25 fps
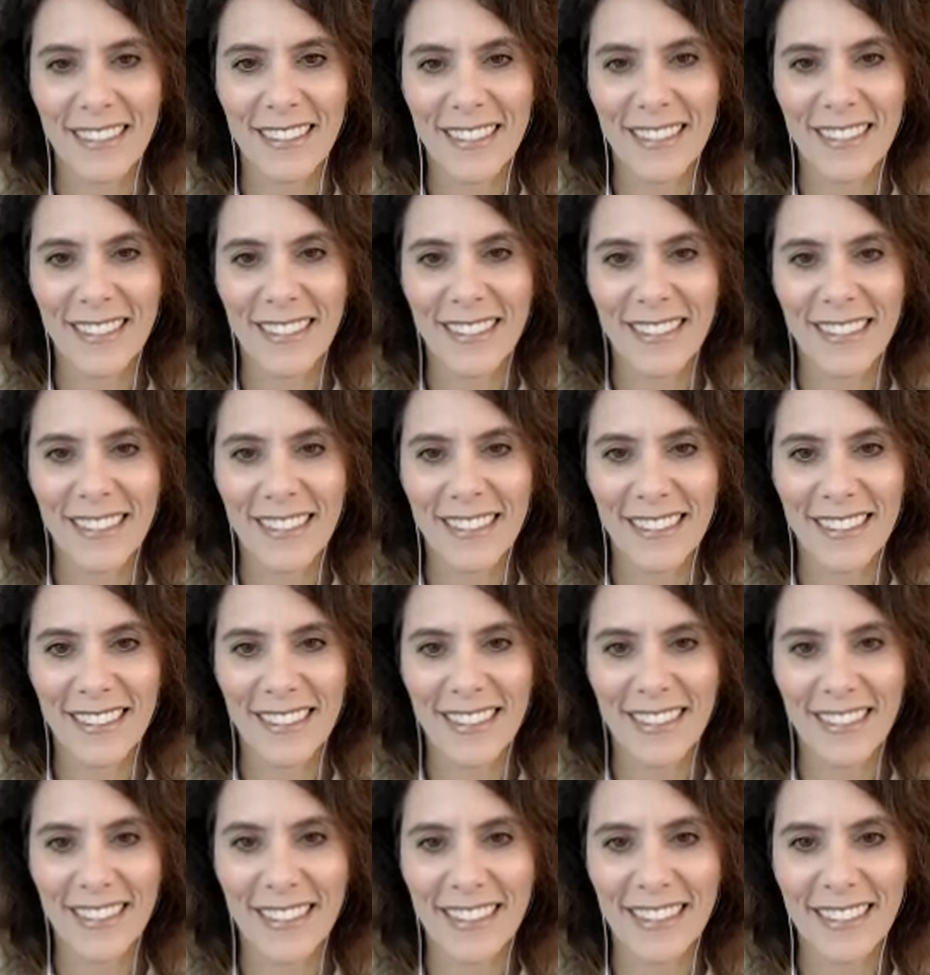
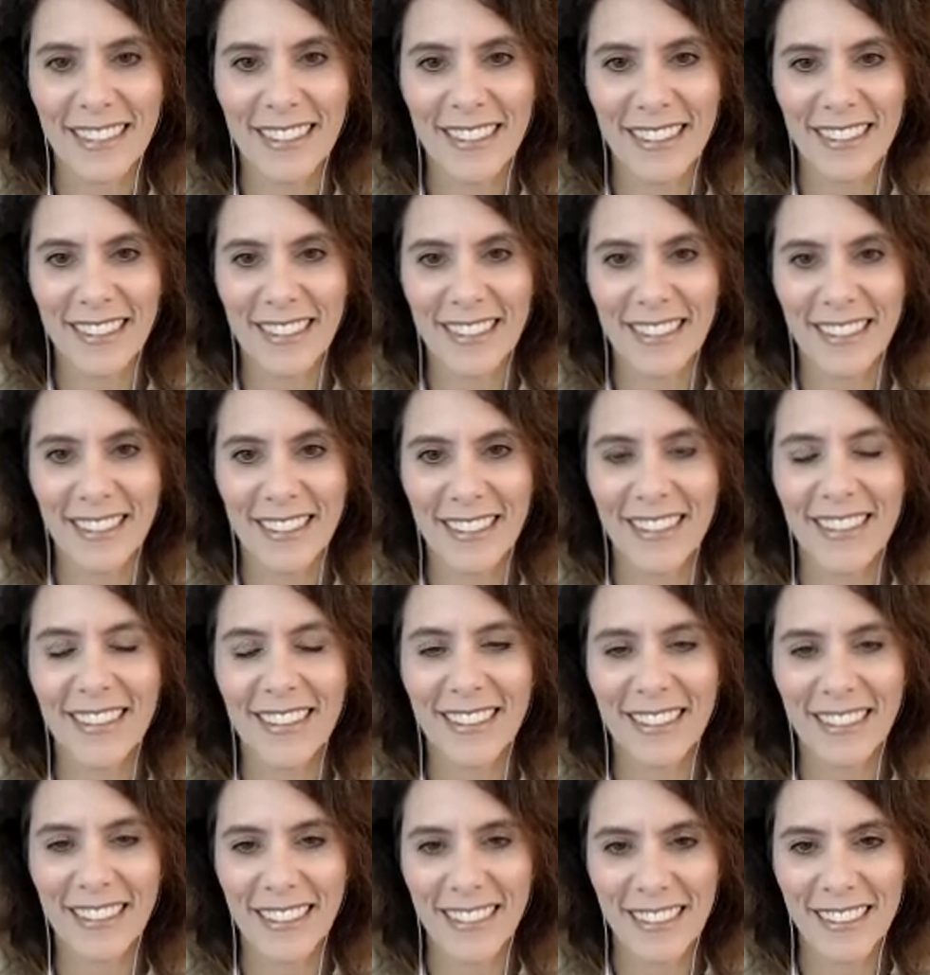
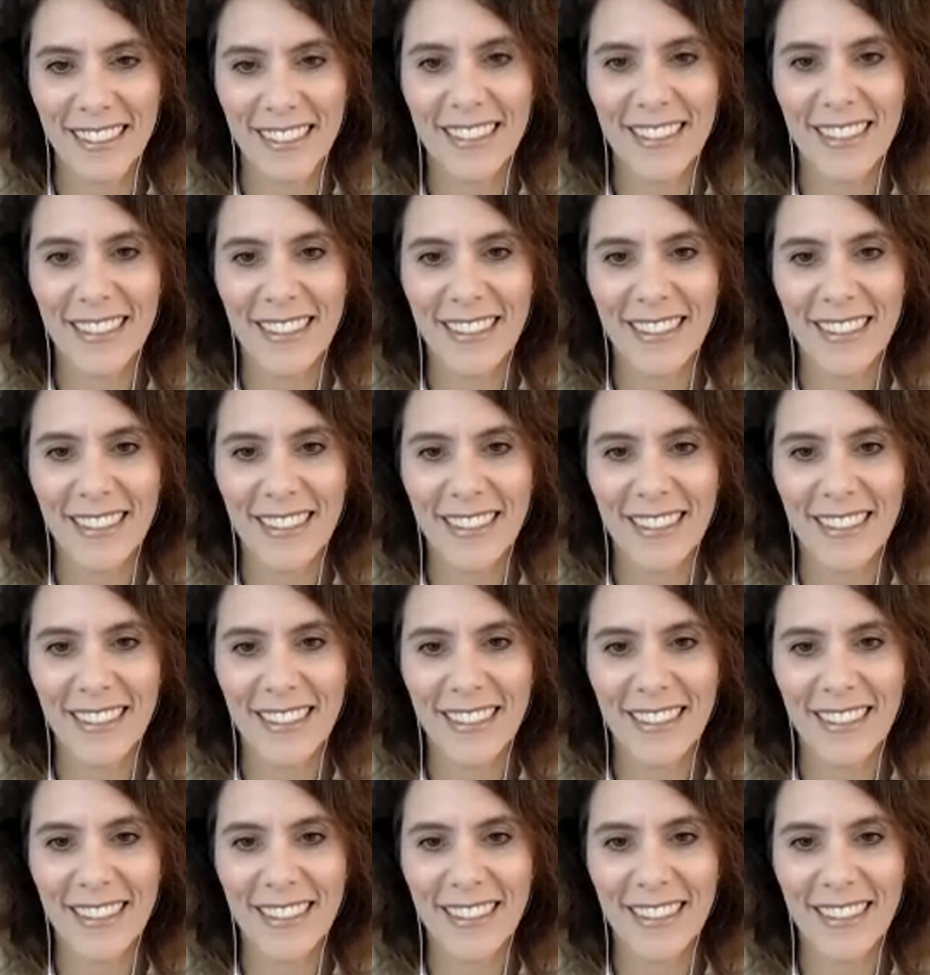This person isn't speaking.